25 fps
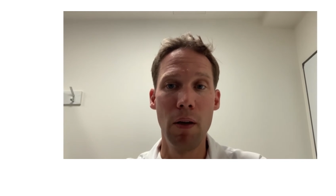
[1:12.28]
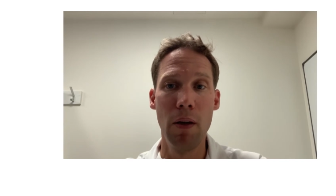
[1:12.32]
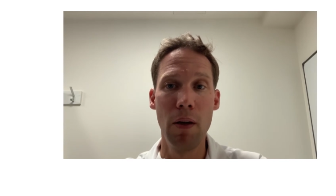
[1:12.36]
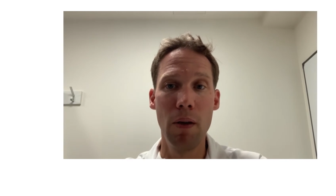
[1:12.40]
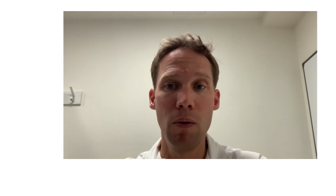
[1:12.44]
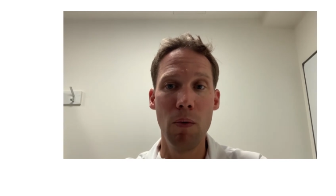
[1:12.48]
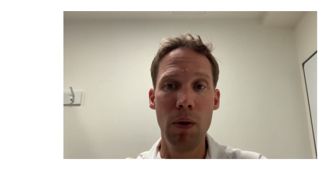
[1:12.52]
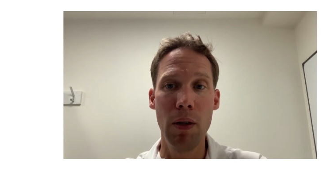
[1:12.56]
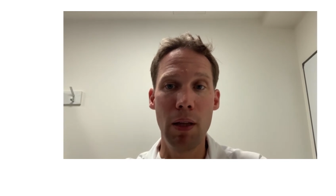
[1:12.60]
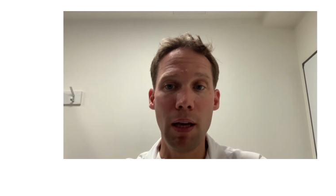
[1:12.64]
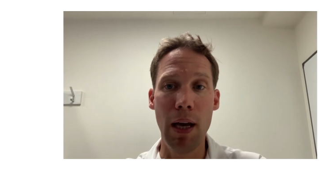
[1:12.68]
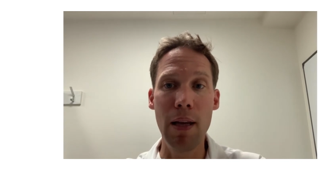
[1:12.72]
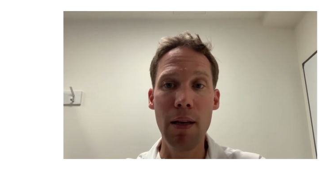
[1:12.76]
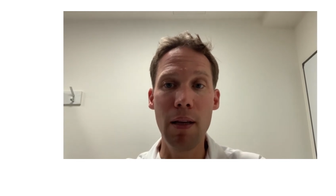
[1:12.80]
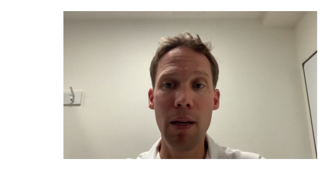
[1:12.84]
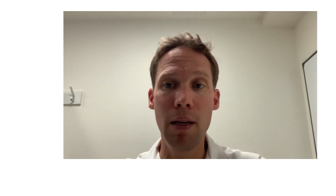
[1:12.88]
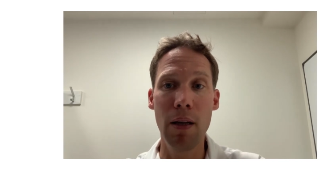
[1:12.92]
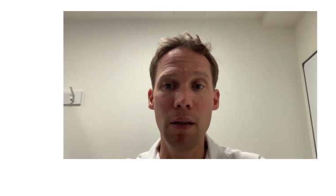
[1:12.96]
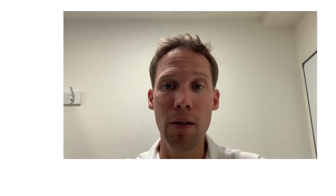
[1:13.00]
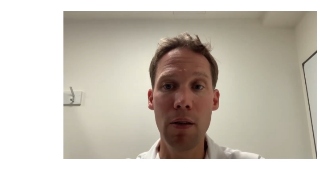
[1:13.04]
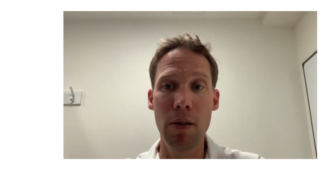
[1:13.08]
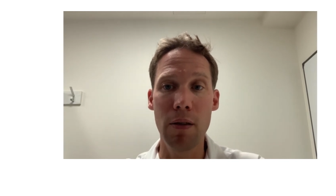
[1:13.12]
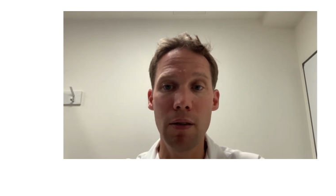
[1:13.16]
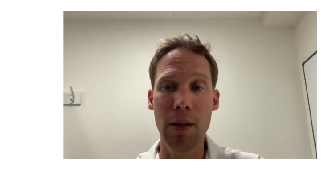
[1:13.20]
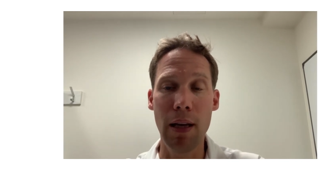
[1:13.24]
We then
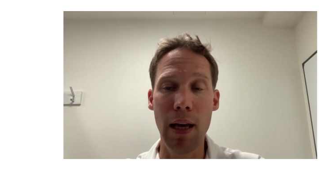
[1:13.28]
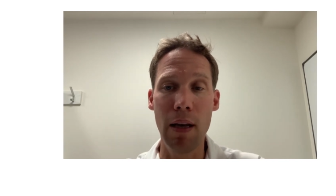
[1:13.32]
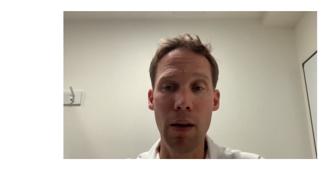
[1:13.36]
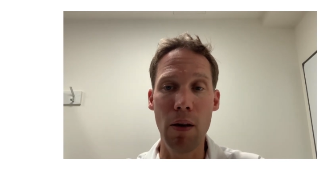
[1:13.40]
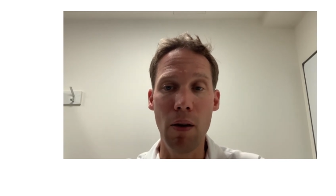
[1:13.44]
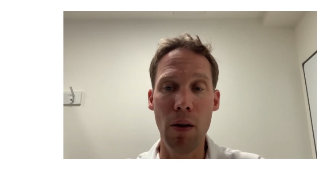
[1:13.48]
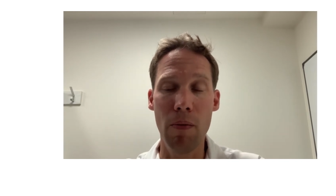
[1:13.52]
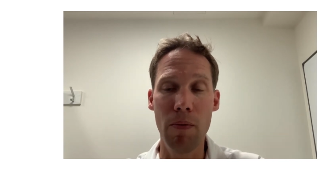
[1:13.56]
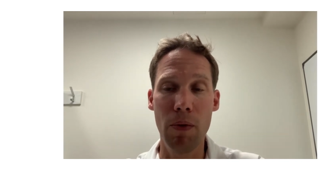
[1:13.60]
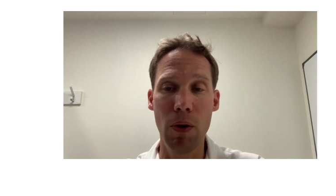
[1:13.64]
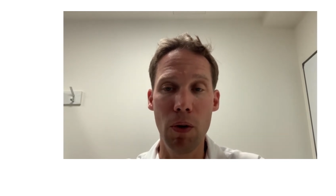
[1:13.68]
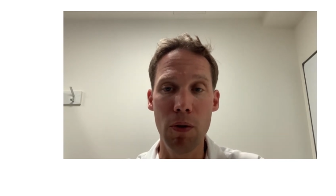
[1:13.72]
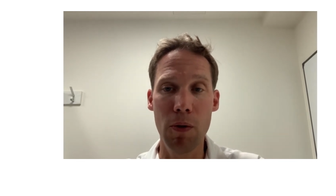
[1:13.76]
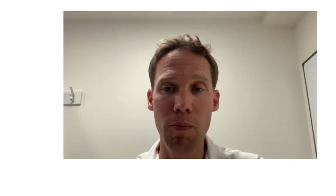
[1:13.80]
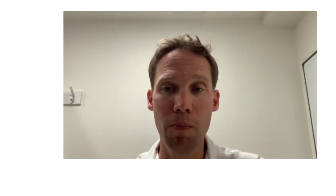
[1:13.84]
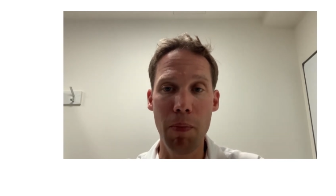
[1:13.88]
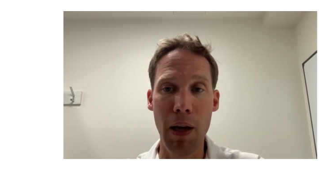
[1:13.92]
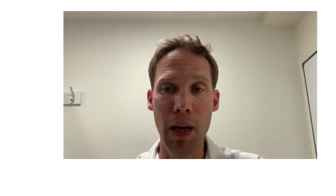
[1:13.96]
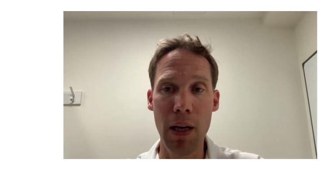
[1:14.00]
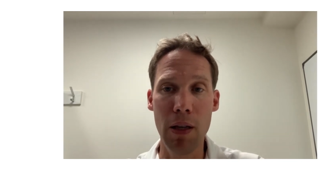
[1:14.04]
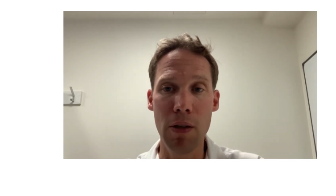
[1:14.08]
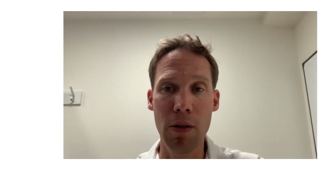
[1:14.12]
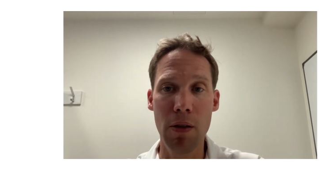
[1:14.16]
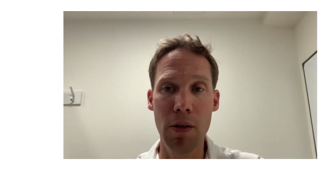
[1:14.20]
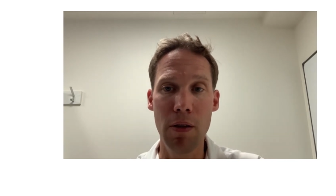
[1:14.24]
needed to send those
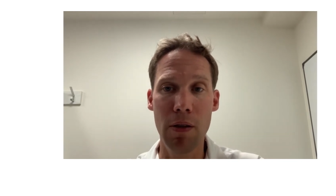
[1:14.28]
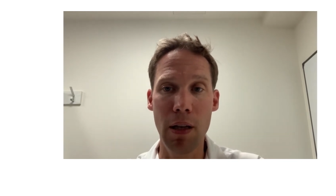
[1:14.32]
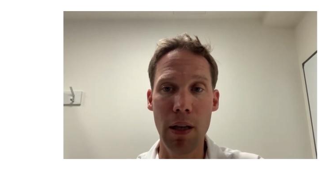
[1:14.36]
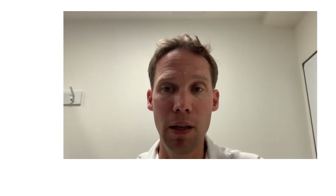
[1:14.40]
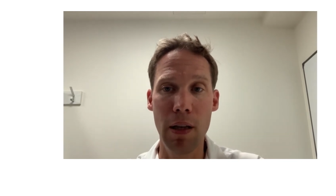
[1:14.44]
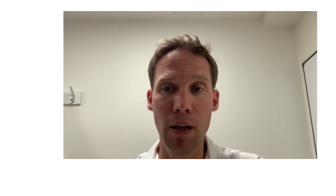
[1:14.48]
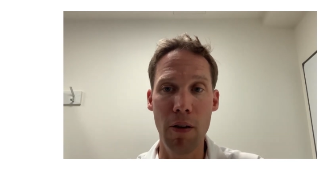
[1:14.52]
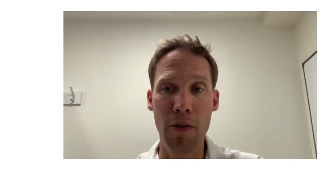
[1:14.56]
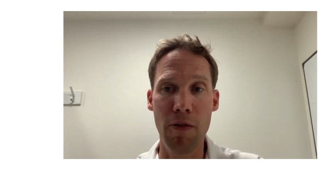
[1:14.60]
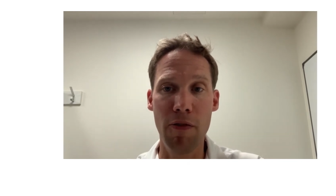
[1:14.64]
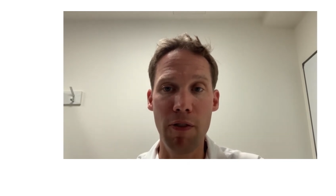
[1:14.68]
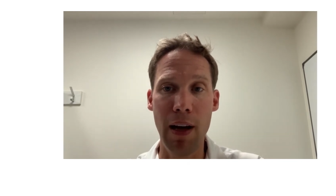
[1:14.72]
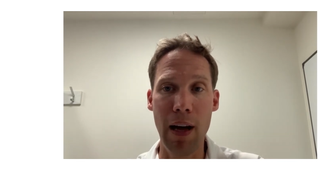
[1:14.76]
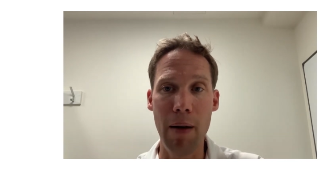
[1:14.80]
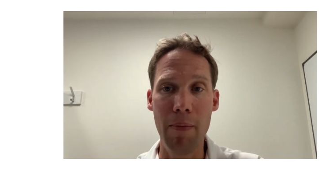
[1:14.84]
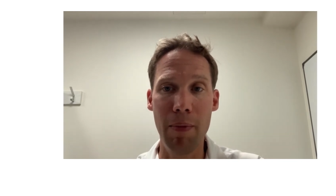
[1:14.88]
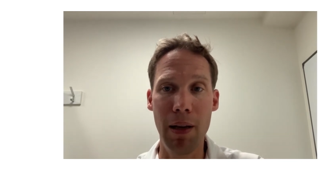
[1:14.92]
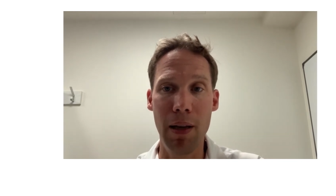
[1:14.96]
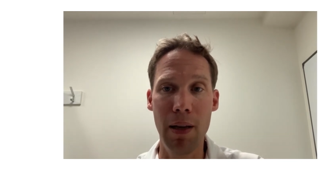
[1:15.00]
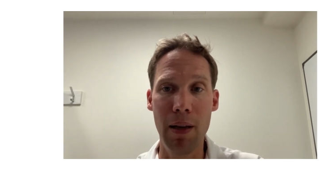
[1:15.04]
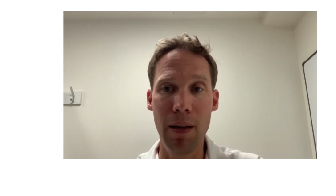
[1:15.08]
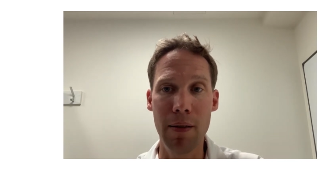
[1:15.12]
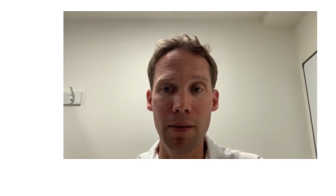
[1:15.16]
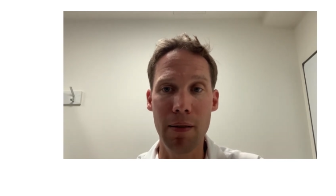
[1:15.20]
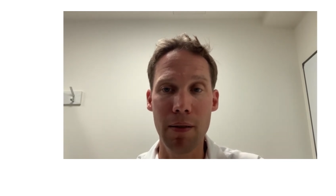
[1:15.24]
patients and their
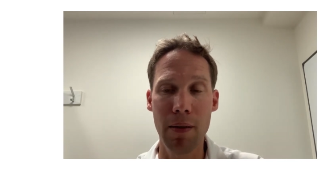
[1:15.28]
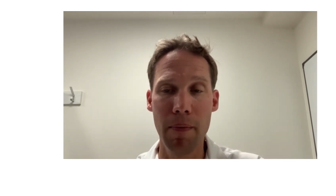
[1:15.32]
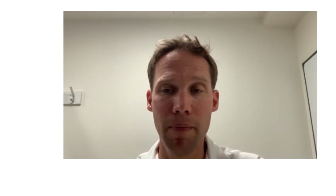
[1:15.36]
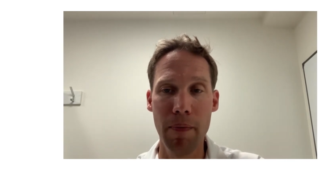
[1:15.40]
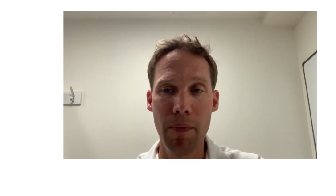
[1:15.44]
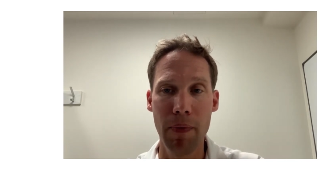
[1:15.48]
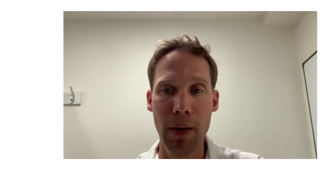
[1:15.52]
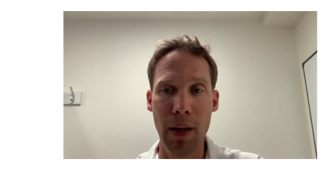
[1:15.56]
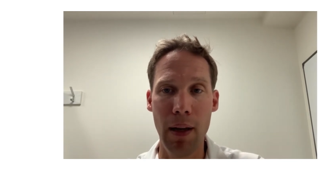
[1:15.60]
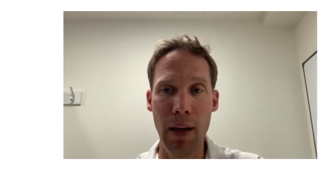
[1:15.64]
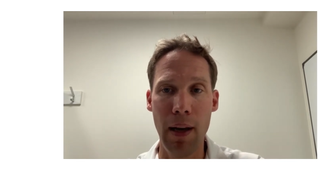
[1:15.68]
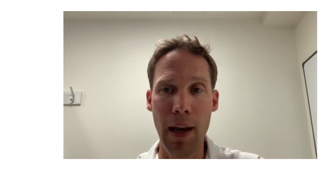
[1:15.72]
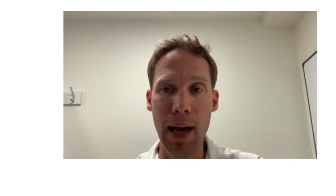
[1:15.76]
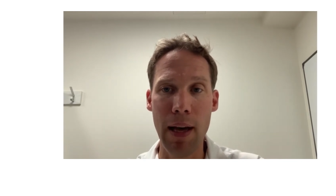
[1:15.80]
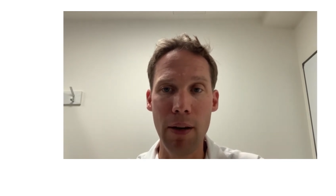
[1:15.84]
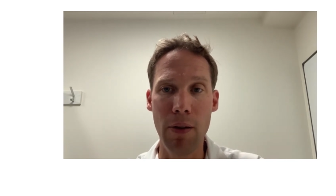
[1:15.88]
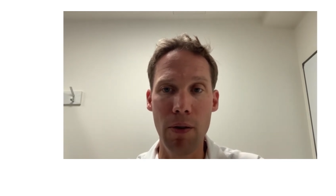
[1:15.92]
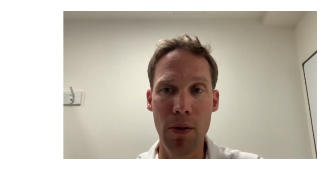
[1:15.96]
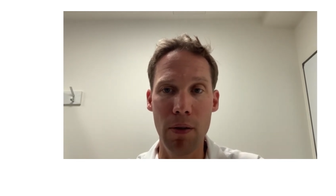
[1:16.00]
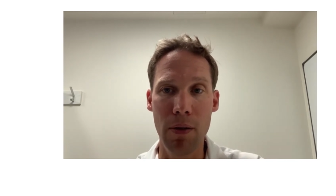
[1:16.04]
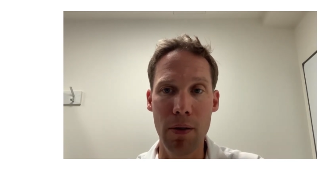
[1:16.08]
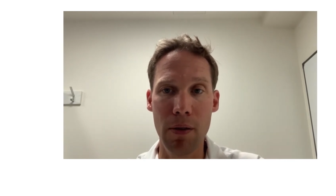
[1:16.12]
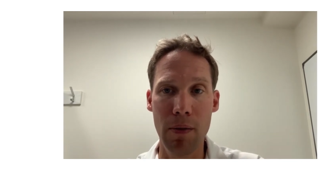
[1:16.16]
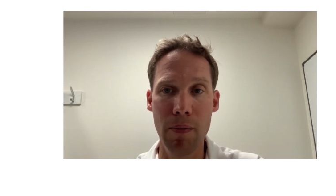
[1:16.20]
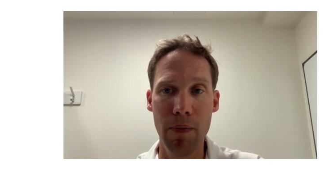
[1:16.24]
families
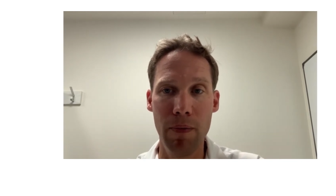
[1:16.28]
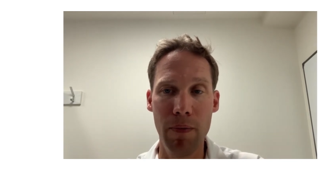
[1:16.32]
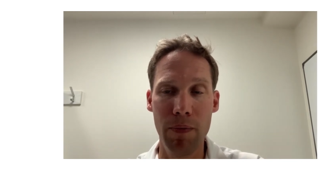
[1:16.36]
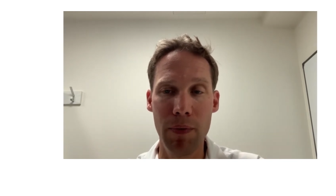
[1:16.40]
letters